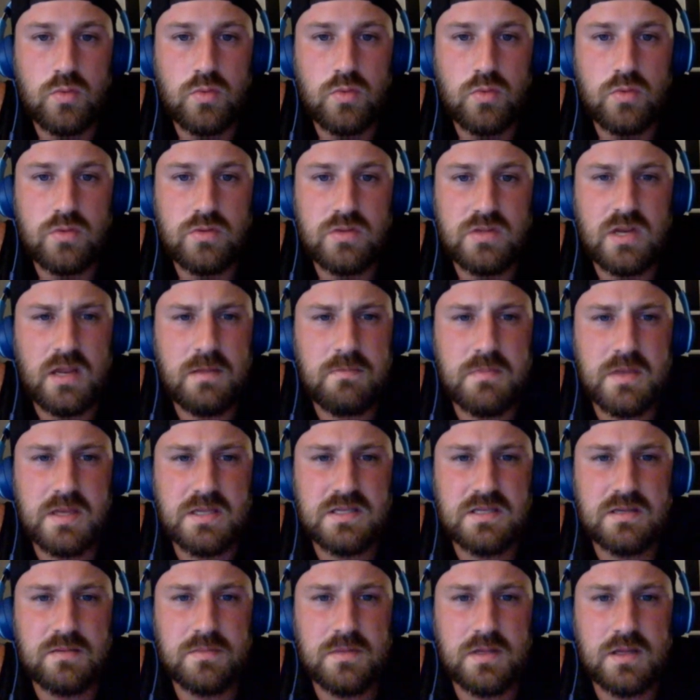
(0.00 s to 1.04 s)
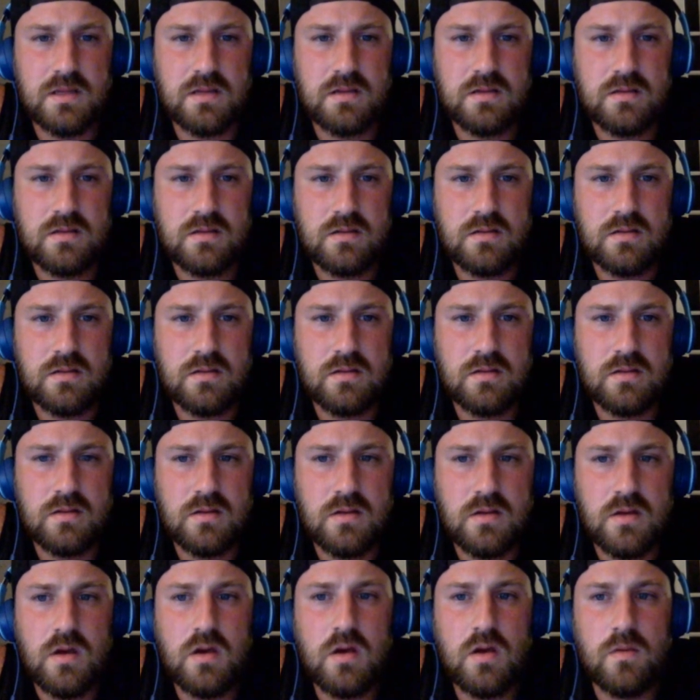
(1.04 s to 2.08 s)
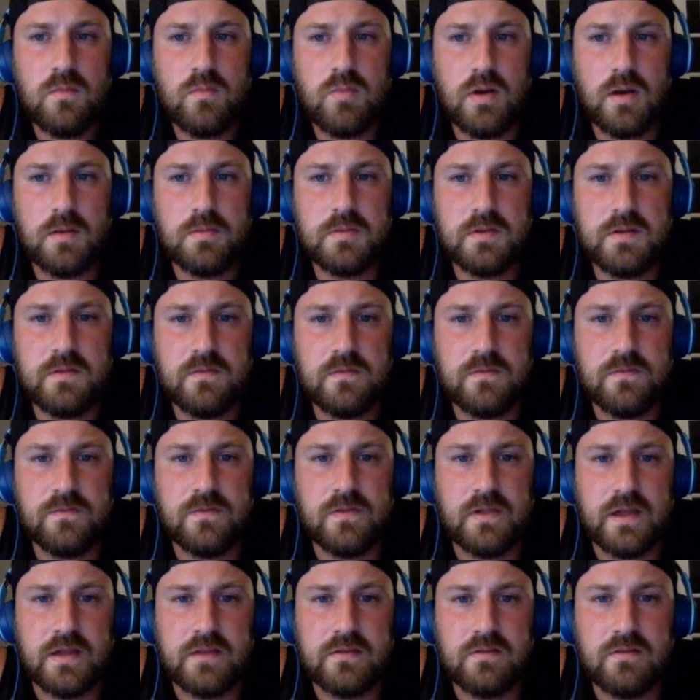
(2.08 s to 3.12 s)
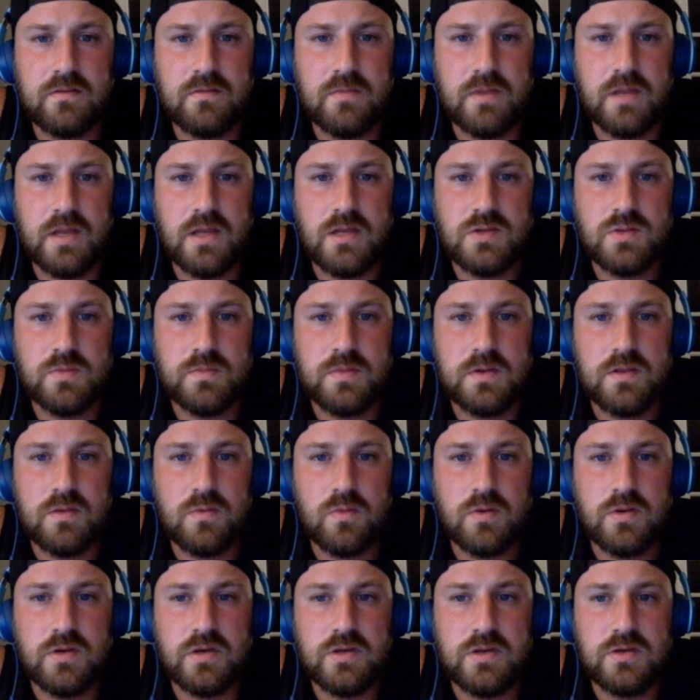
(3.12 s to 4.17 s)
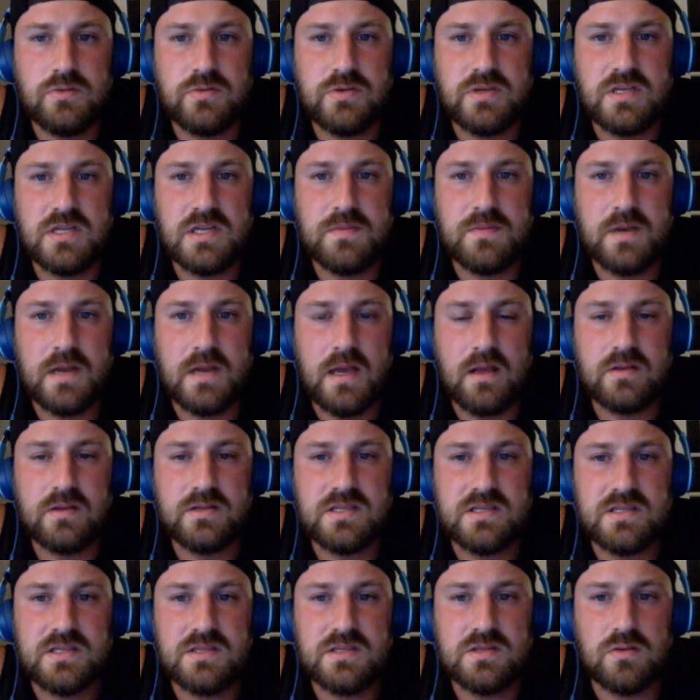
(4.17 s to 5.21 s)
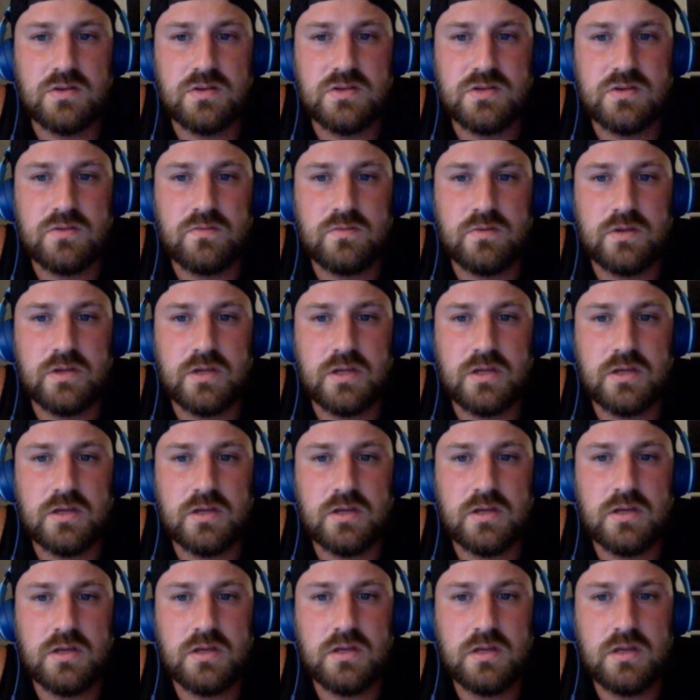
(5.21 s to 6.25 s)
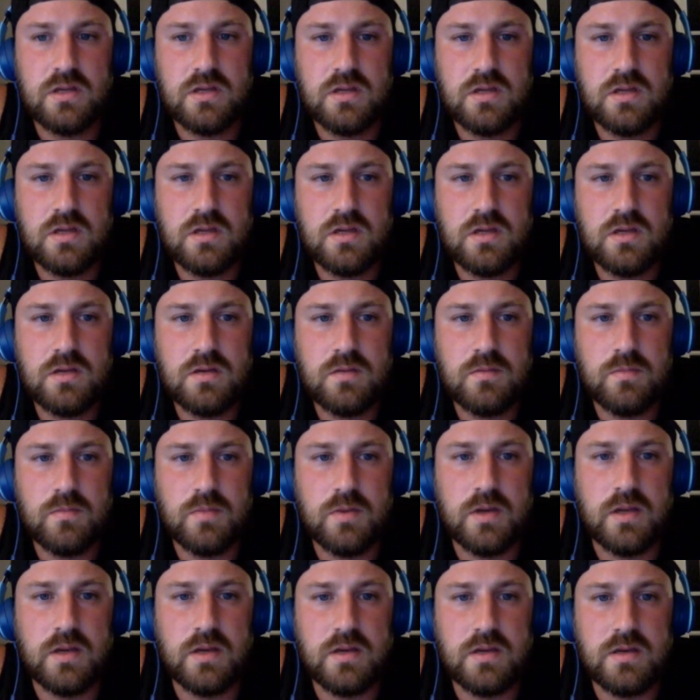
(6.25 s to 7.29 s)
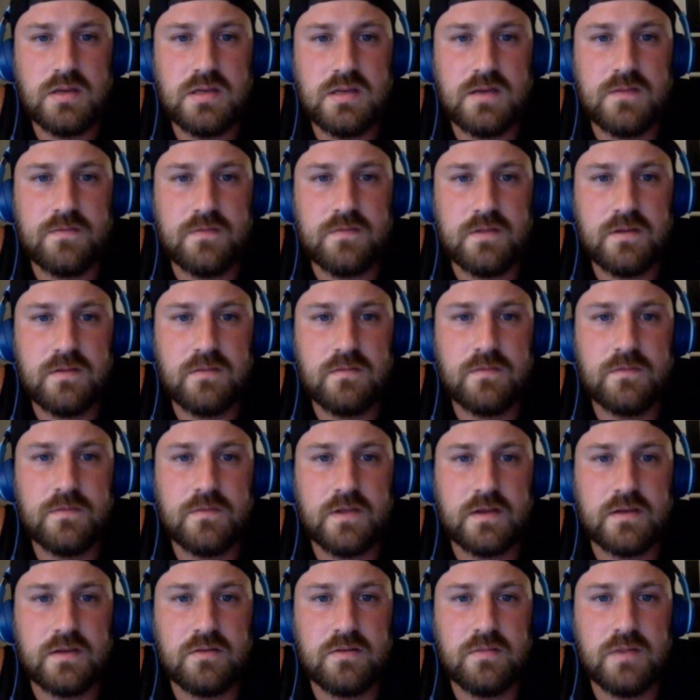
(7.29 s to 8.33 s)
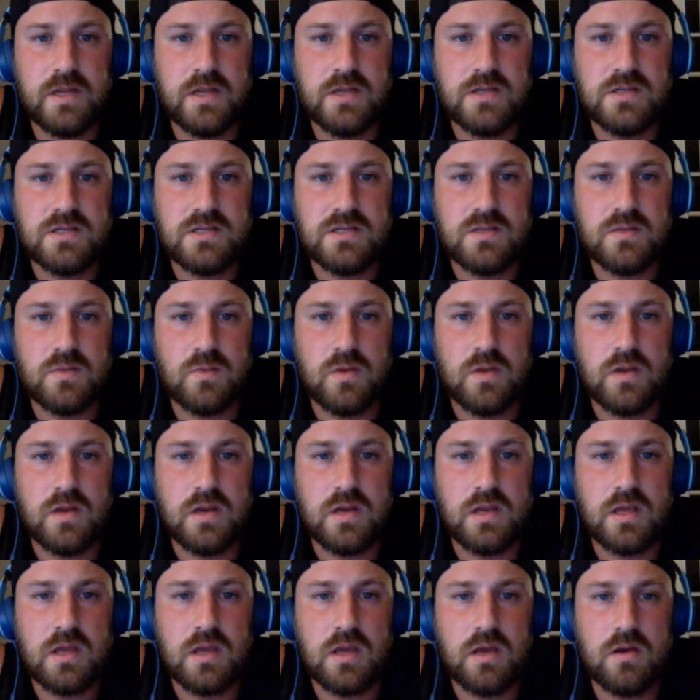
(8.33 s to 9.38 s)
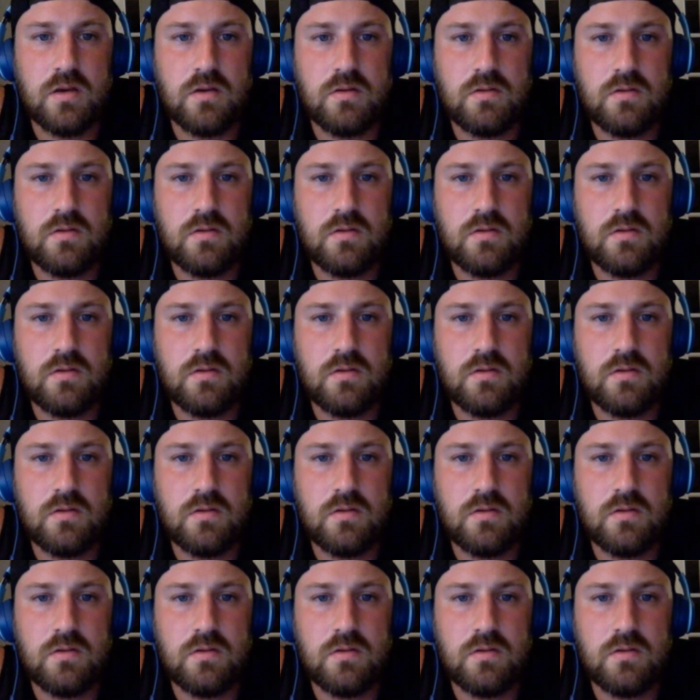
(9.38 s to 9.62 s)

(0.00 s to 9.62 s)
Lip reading: Did I miss something? Probably Reflector Mage would be the one to do. Deep Analysis is also really good, but definitely Reflector Mage is the way to go.